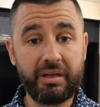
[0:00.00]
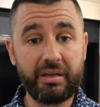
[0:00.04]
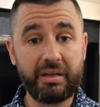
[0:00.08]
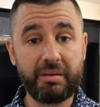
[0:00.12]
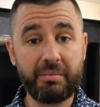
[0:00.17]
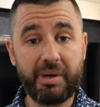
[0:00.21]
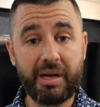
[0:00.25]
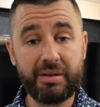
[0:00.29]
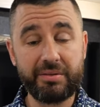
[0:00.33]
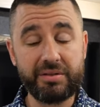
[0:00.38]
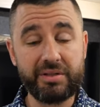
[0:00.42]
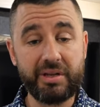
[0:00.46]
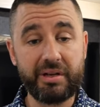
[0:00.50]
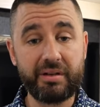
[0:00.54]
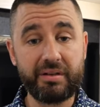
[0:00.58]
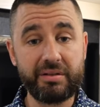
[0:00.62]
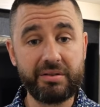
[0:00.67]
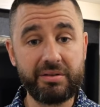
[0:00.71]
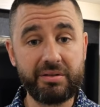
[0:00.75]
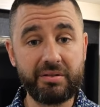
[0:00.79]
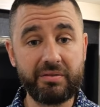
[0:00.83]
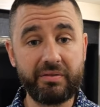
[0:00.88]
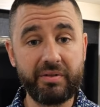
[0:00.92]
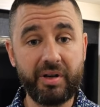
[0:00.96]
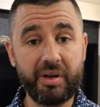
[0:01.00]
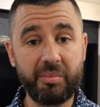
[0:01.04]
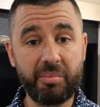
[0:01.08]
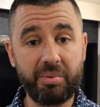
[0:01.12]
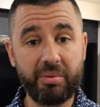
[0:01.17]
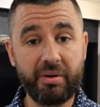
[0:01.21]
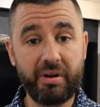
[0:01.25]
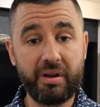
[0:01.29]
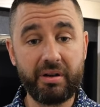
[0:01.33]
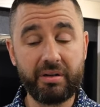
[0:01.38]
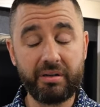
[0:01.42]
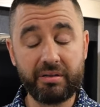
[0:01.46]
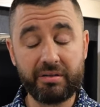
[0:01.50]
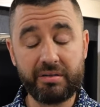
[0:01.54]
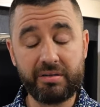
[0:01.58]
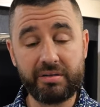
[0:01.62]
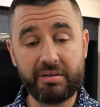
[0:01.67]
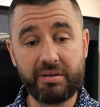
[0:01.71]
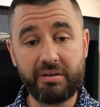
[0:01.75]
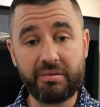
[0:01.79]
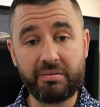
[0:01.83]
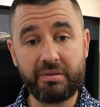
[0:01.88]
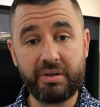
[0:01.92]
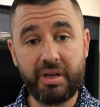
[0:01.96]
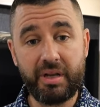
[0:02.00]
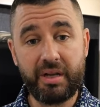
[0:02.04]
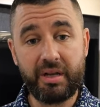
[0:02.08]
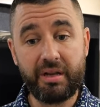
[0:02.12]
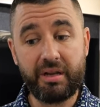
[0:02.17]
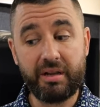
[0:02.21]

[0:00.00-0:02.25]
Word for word: outside of the Surveyor product. So